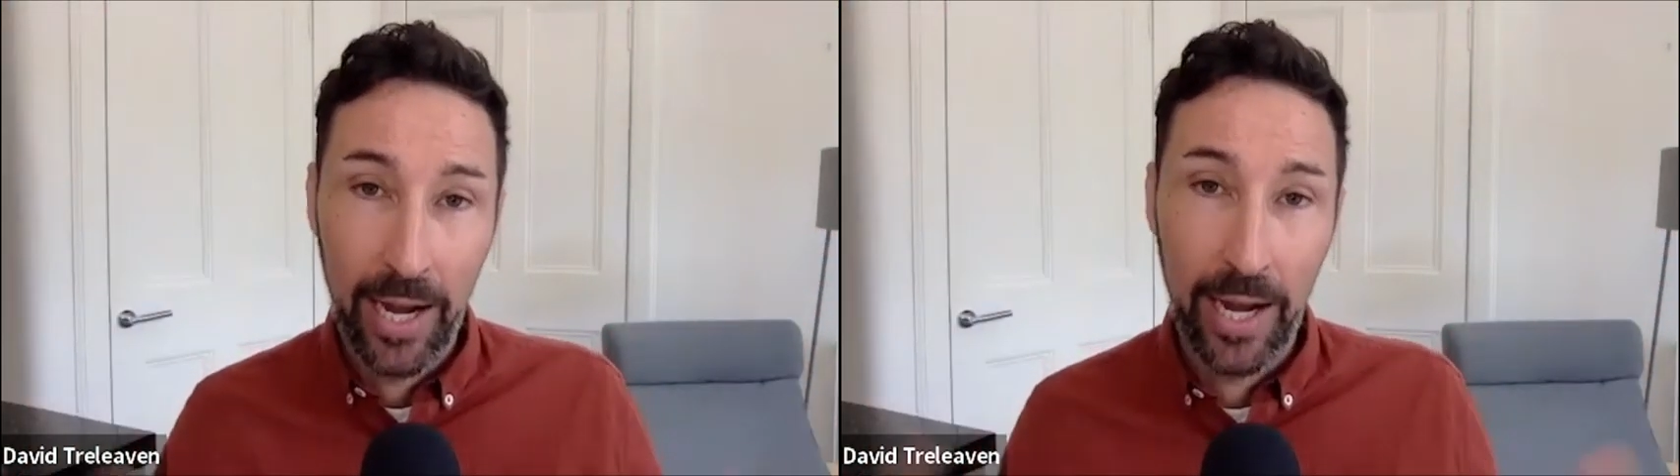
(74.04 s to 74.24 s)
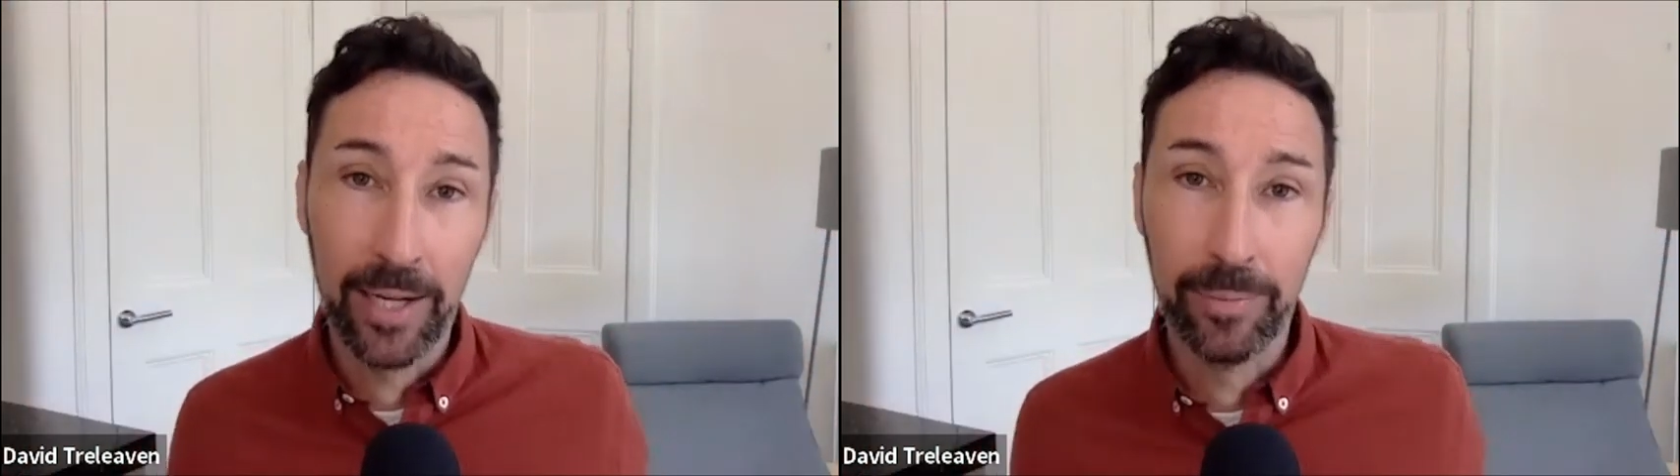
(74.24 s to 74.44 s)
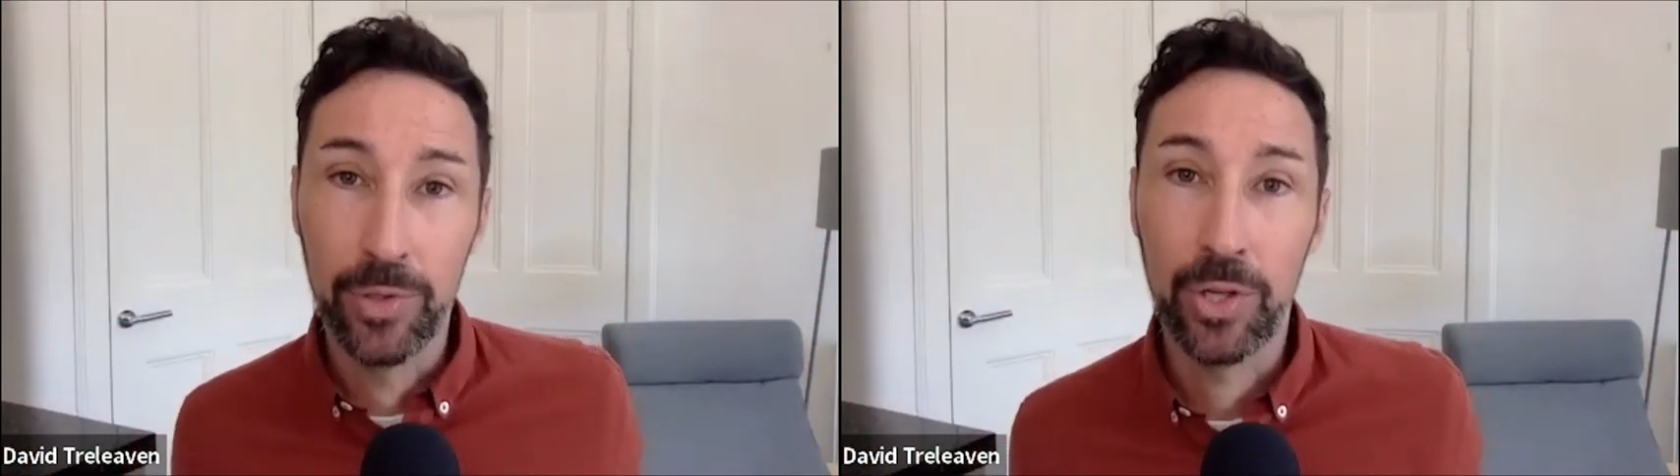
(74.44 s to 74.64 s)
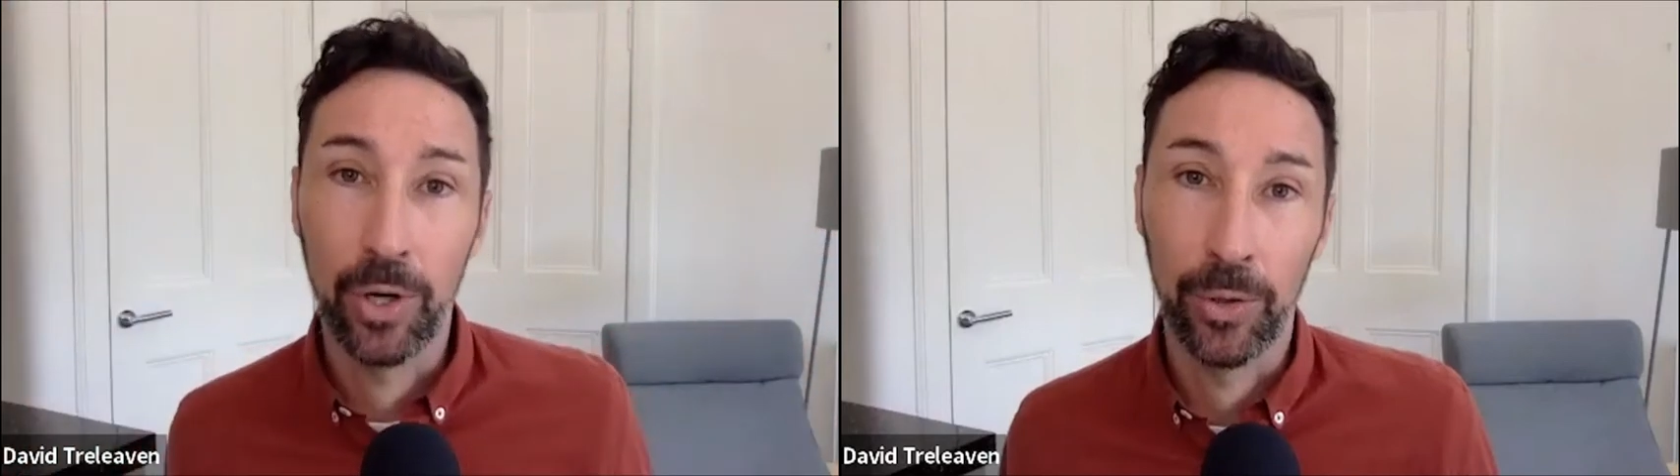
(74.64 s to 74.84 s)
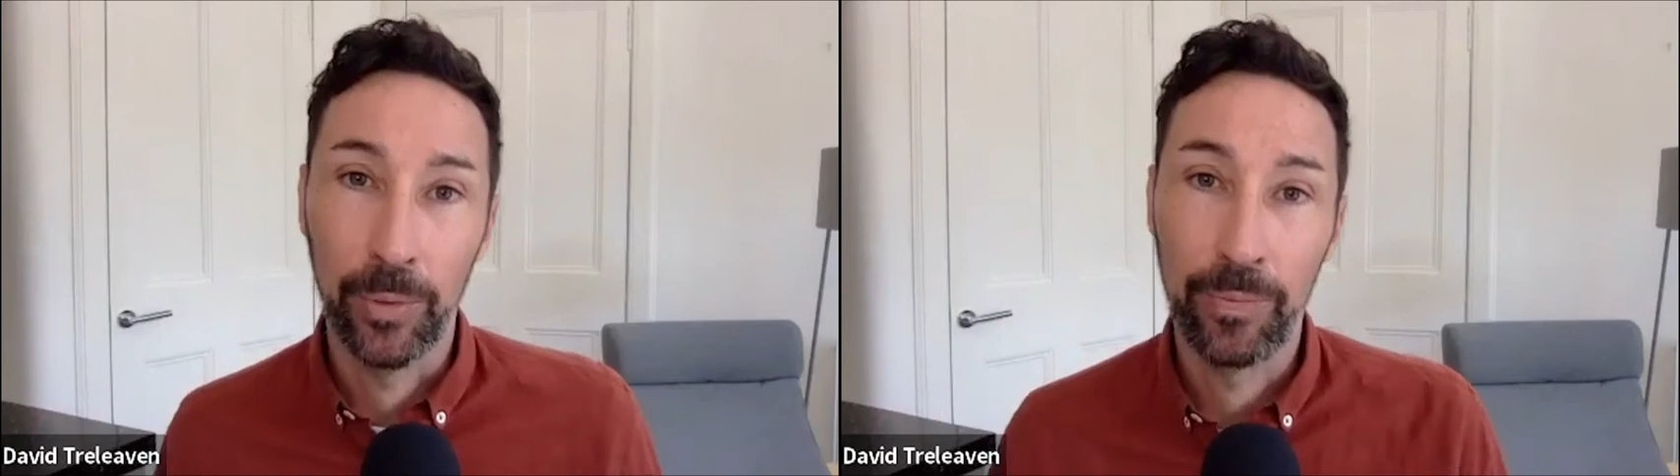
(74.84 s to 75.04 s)
um,
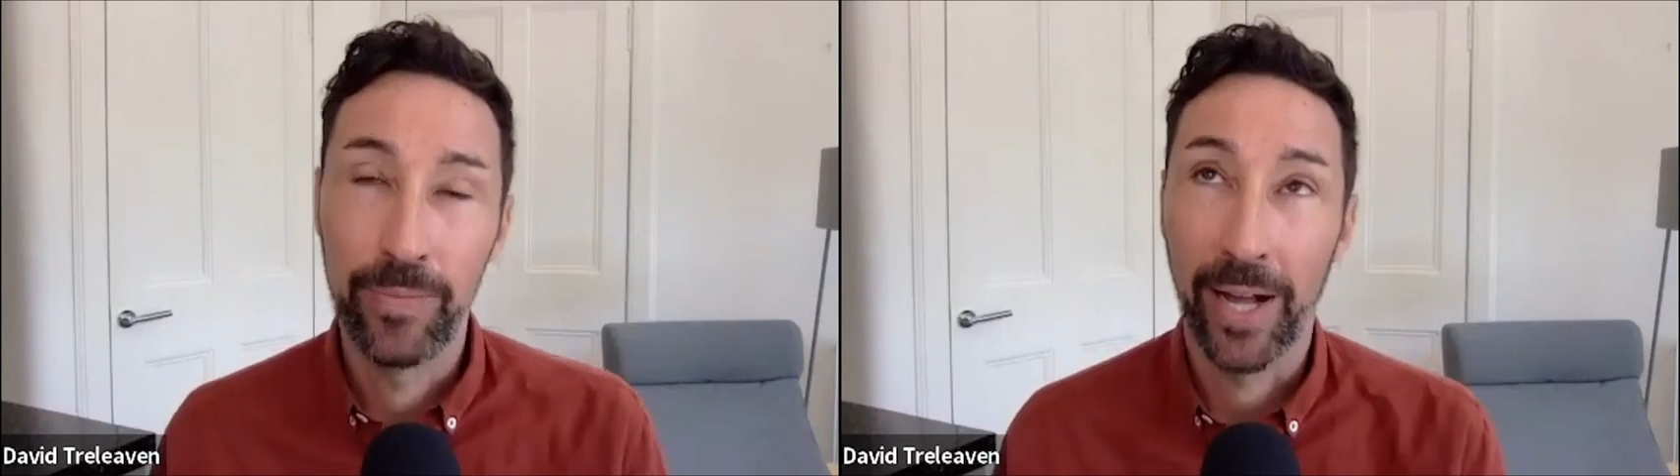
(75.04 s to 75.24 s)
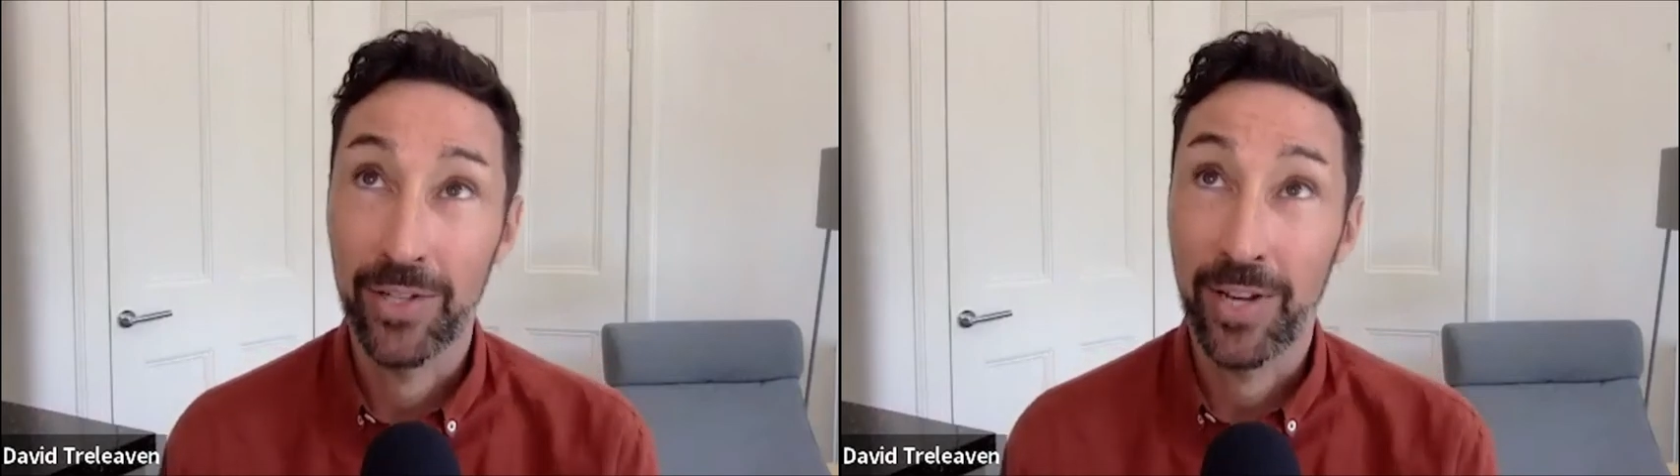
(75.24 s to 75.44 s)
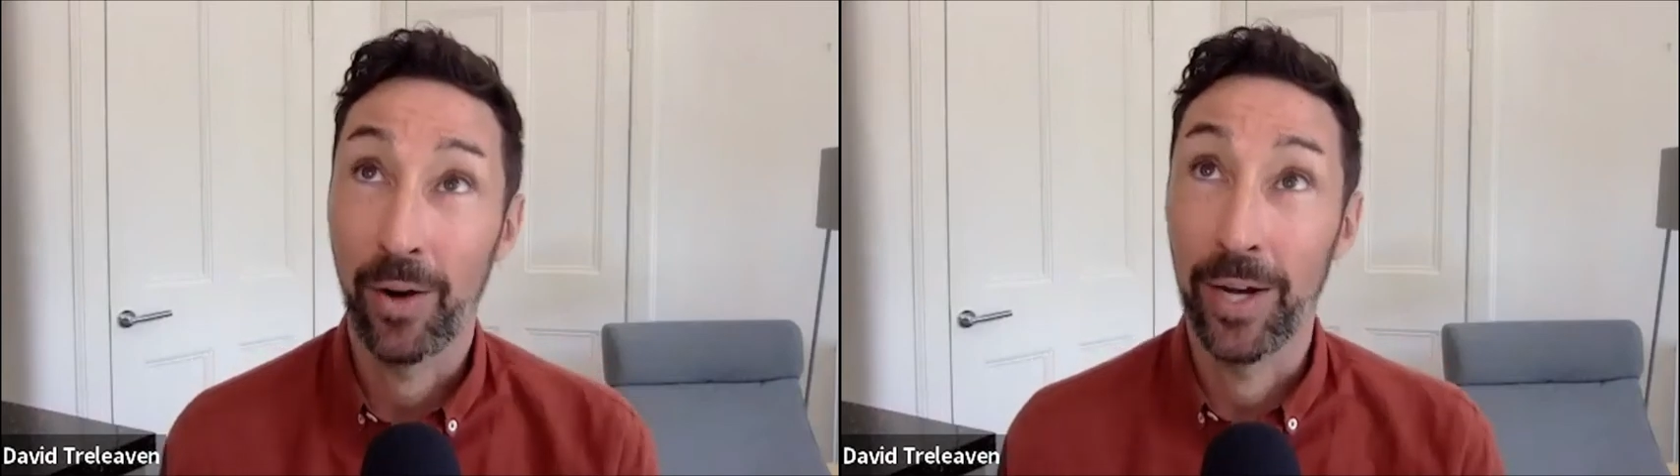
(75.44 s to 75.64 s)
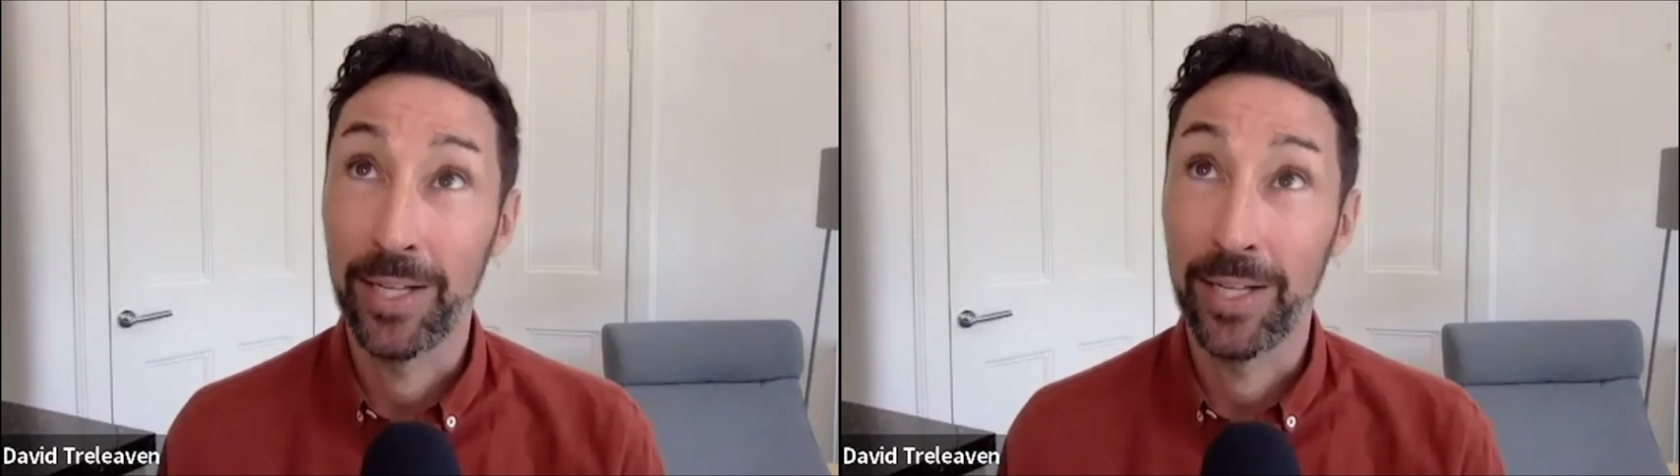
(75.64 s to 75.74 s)
so that's how i